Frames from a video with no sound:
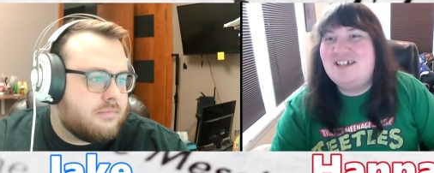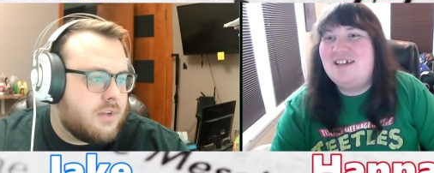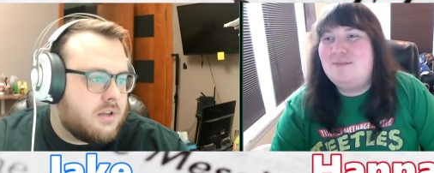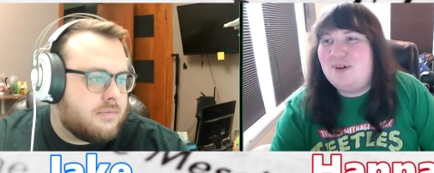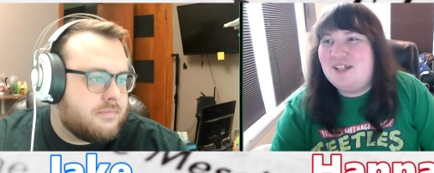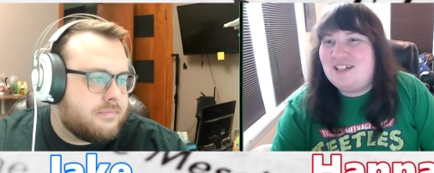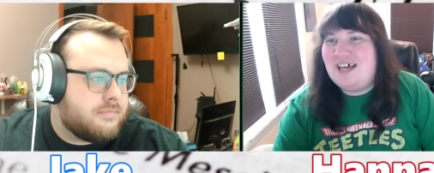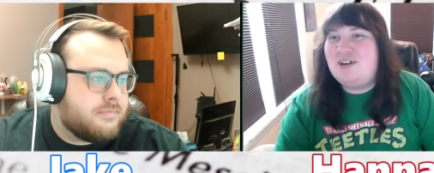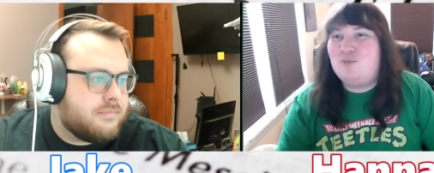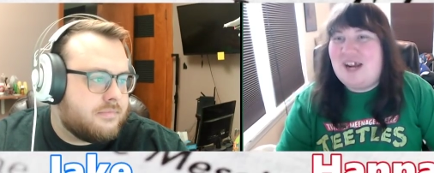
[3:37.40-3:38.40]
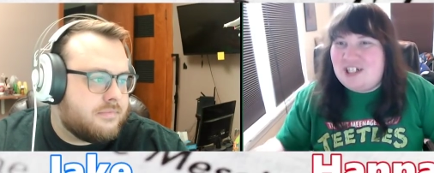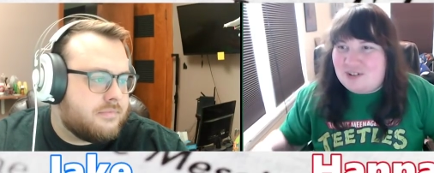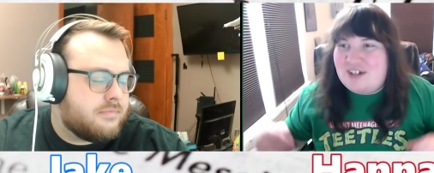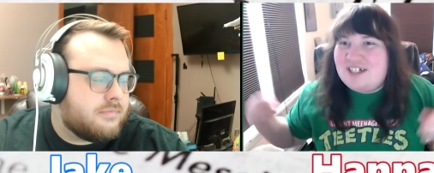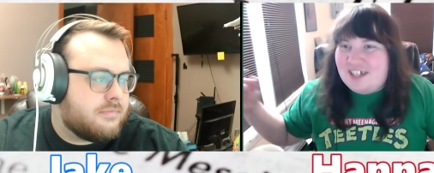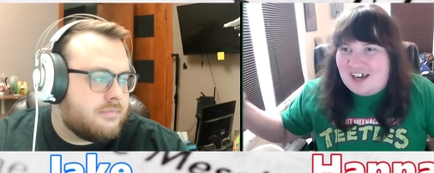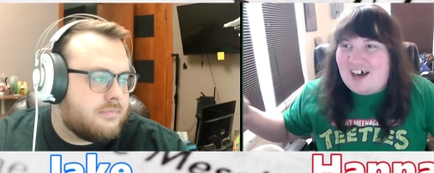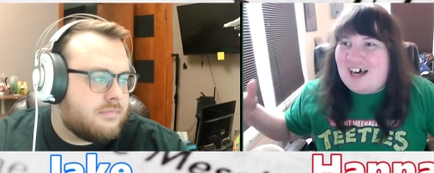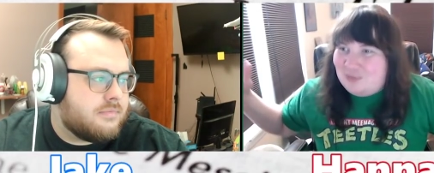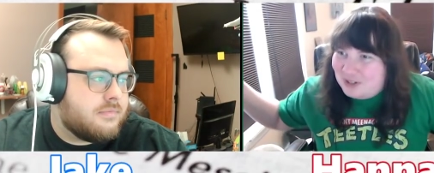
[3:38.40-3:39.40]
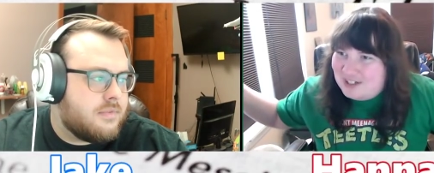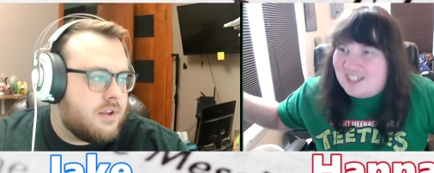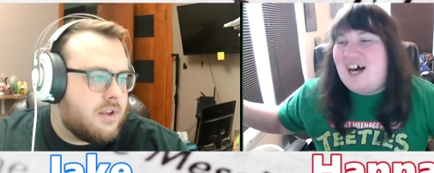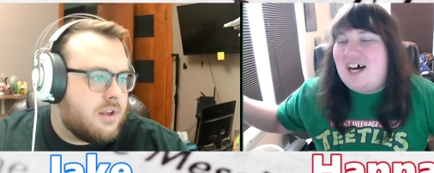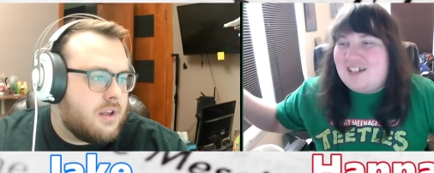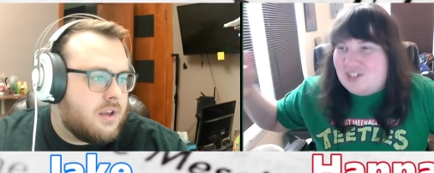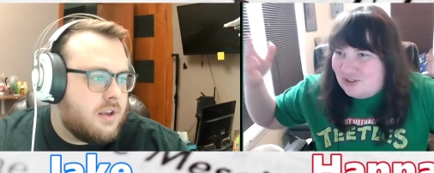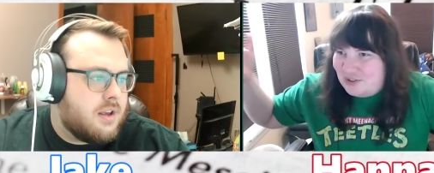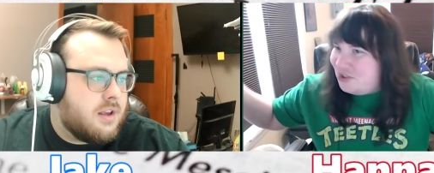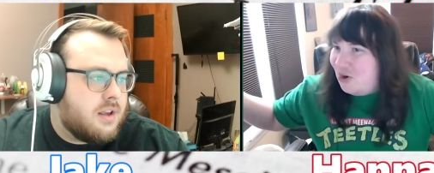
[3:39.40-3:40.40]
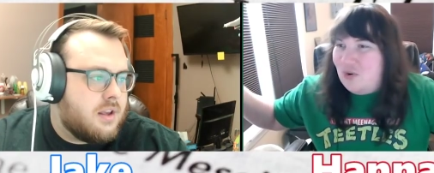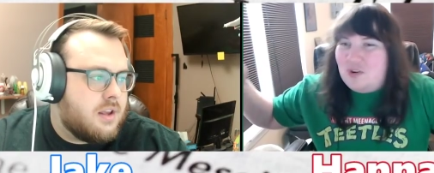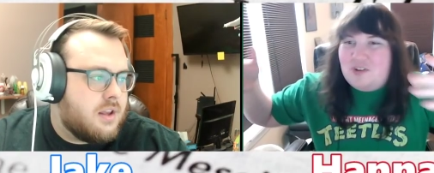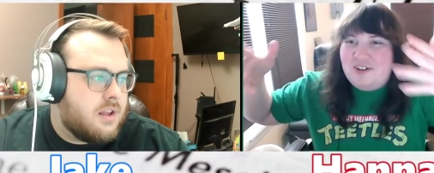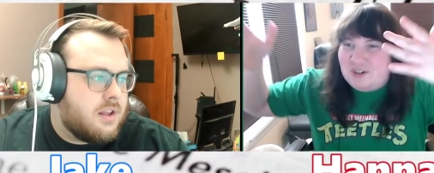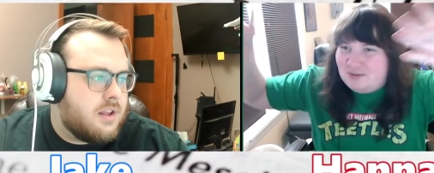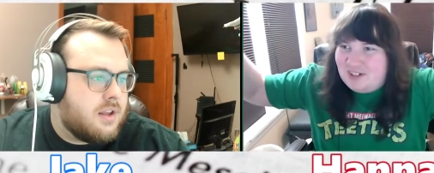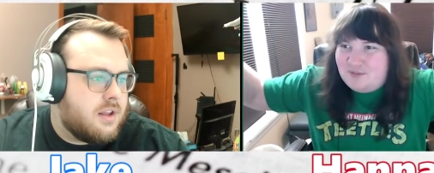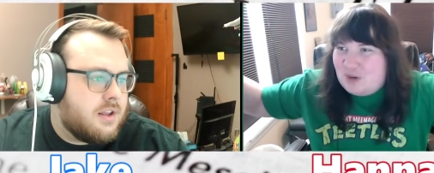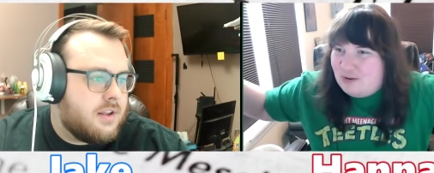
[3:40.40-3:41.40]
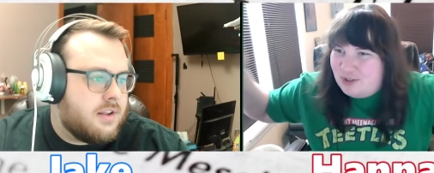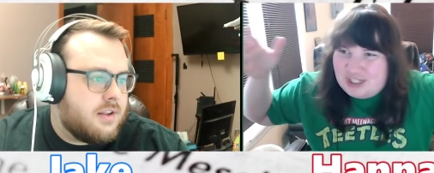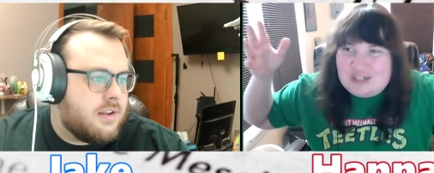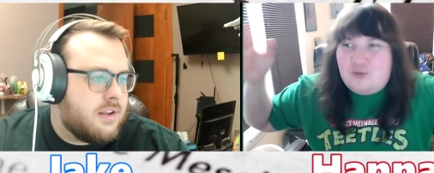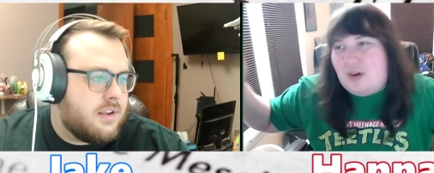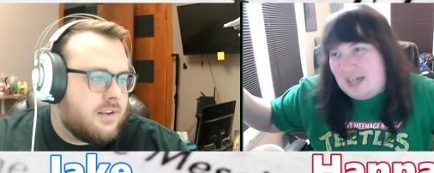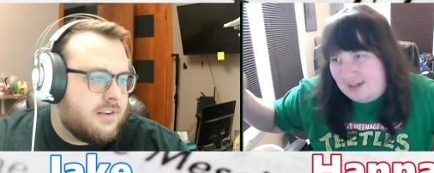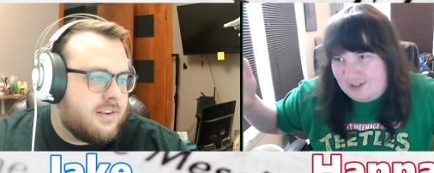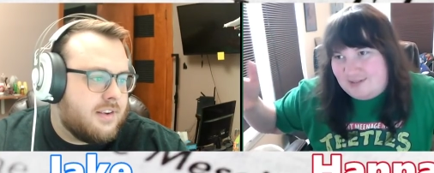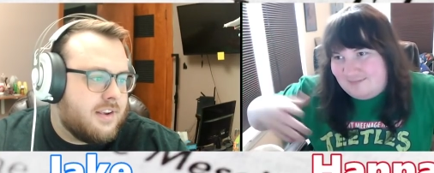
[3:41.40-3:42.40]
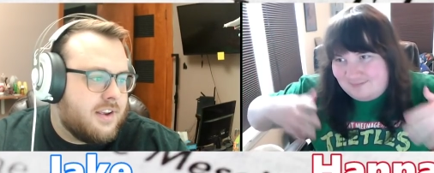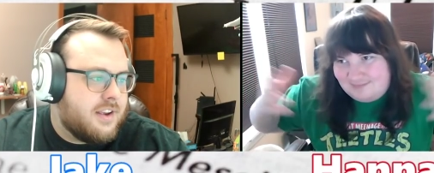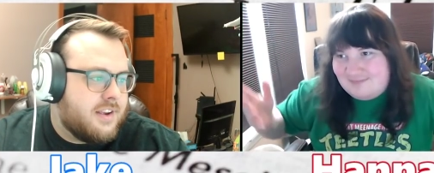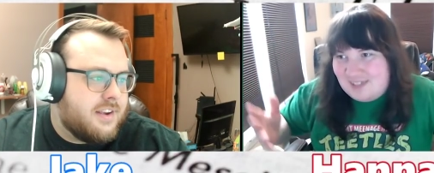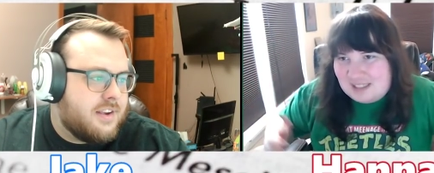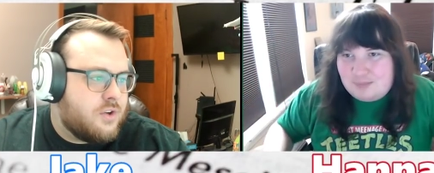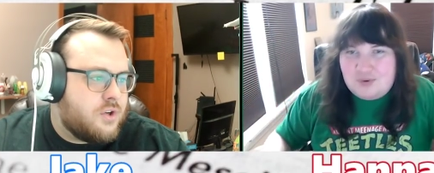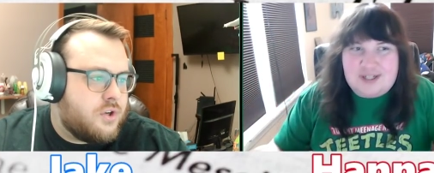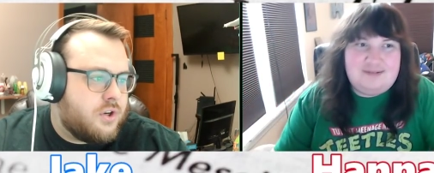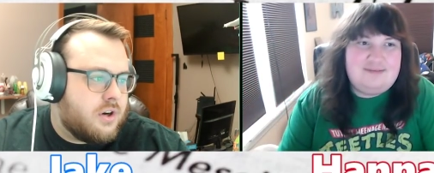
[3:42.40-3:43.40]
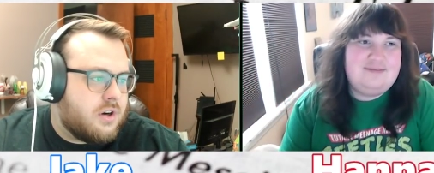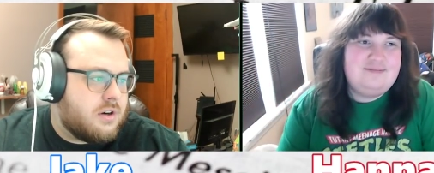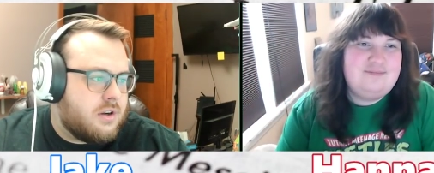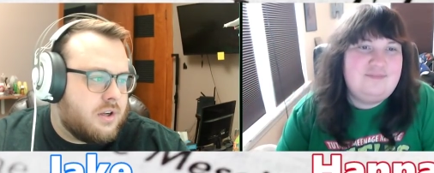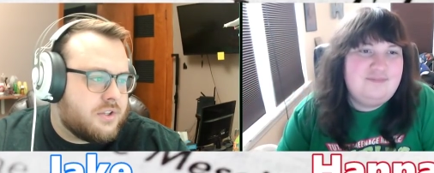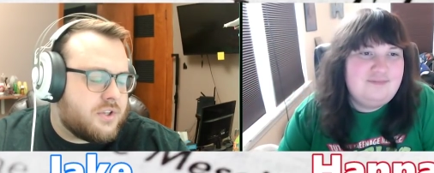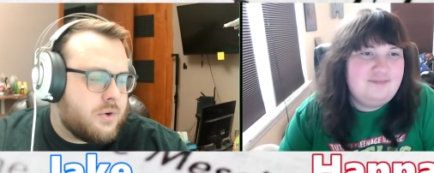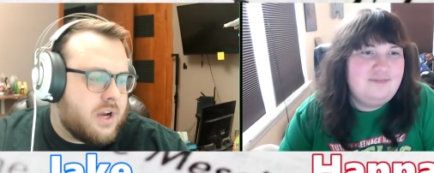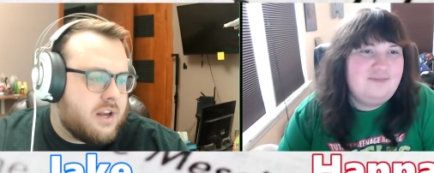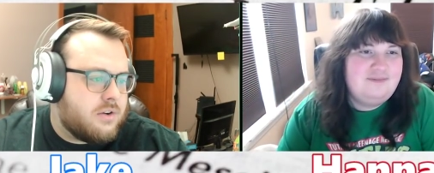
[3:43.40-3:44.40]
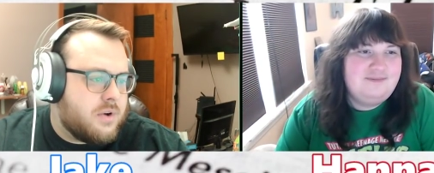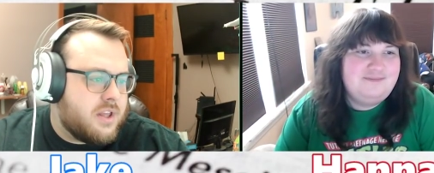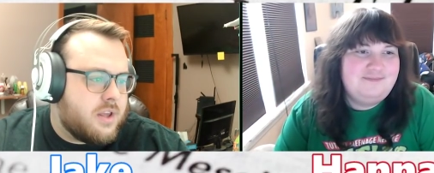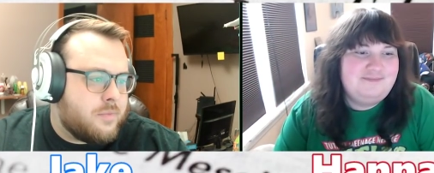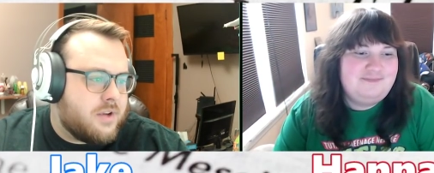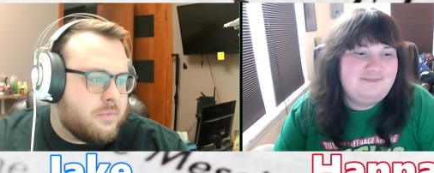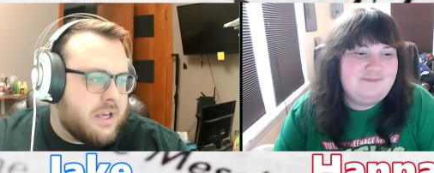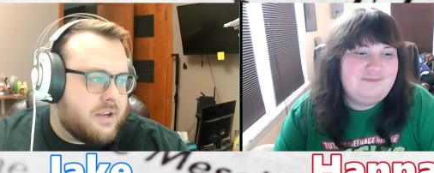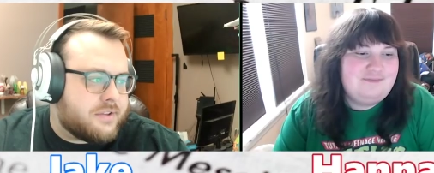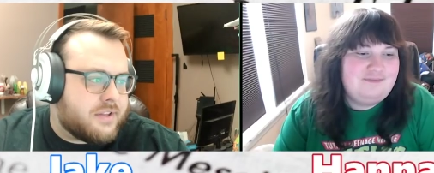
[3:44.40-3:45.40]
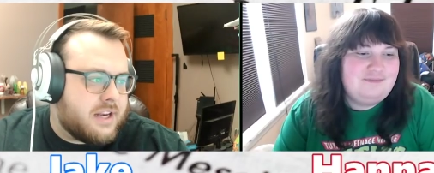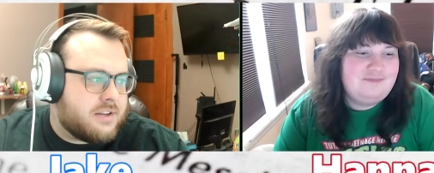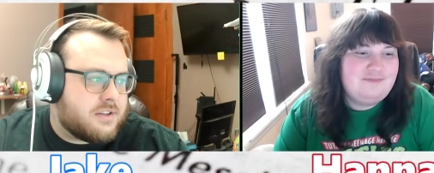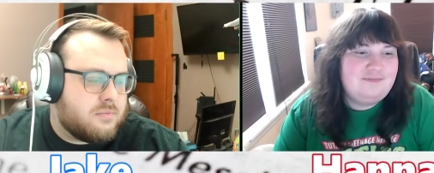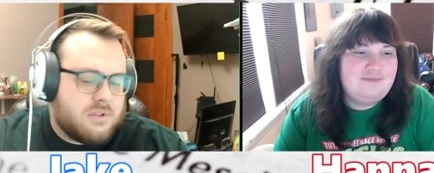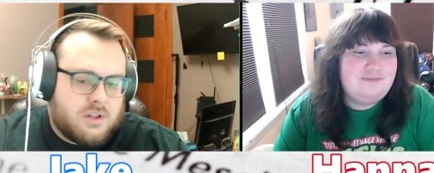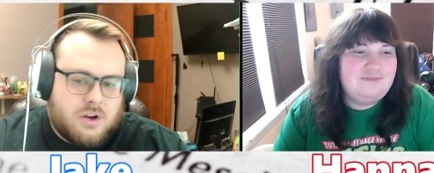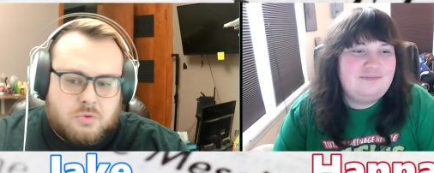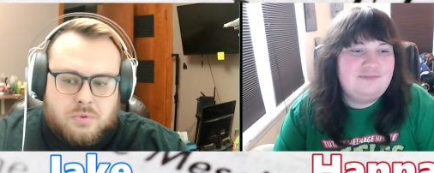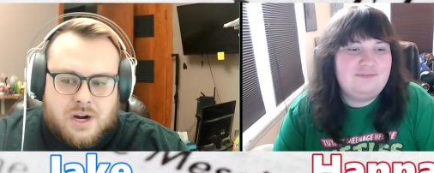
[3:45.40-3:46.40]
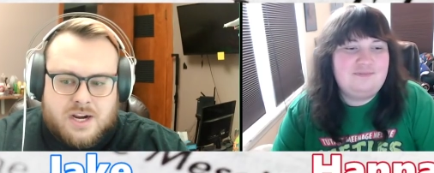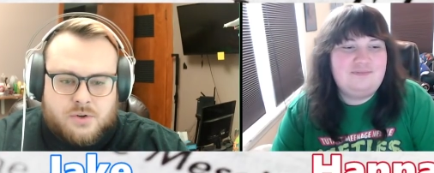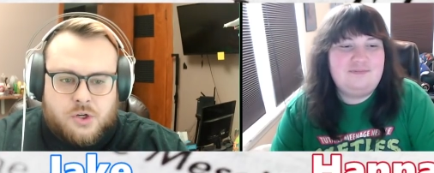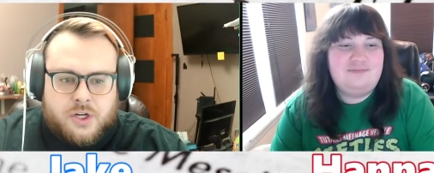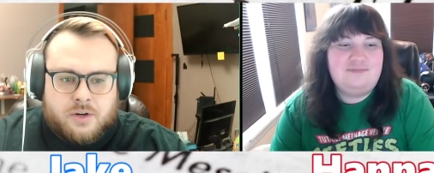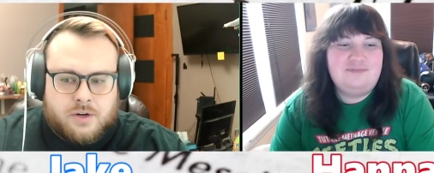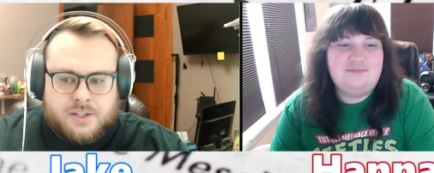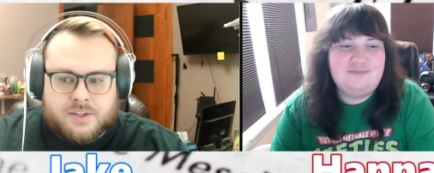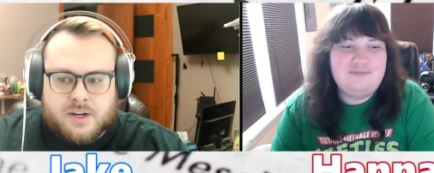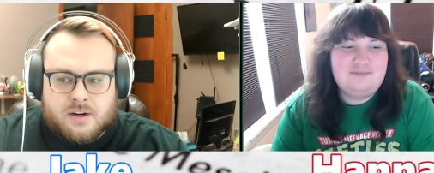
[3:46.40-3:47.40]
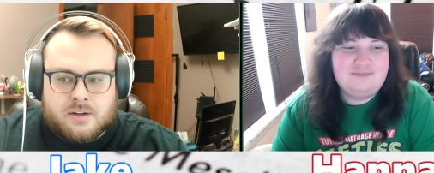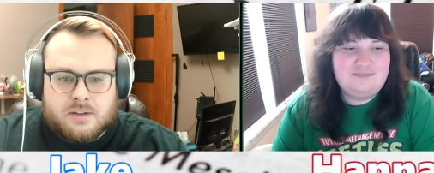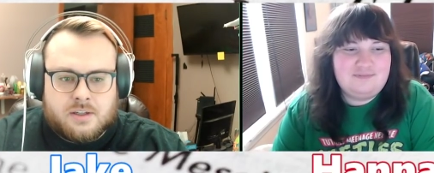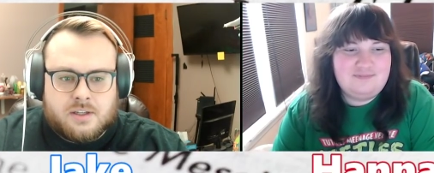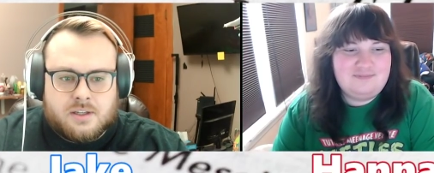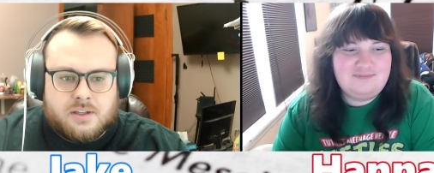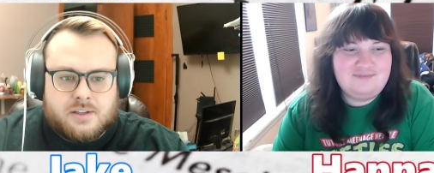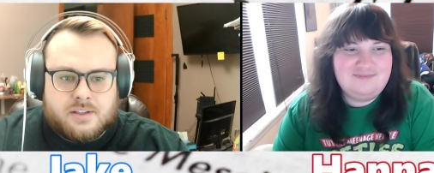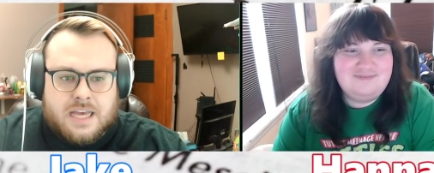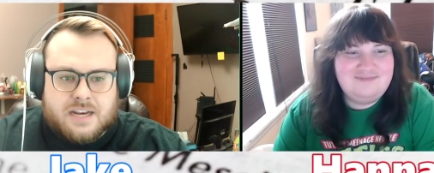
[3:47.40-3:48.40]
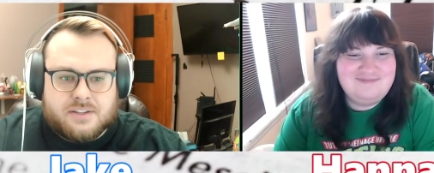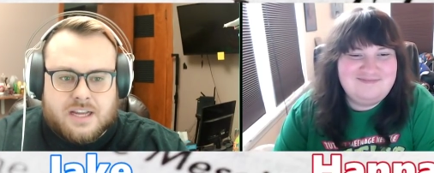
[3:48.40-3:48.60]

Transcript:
Speaker 1: Yeah. But like, render unto God what is God's, your soul, your devotion, whatever
Speaker 2: the point. Sure. Also, I don't know why they'd be amazed. That is some low brow shit right there. That is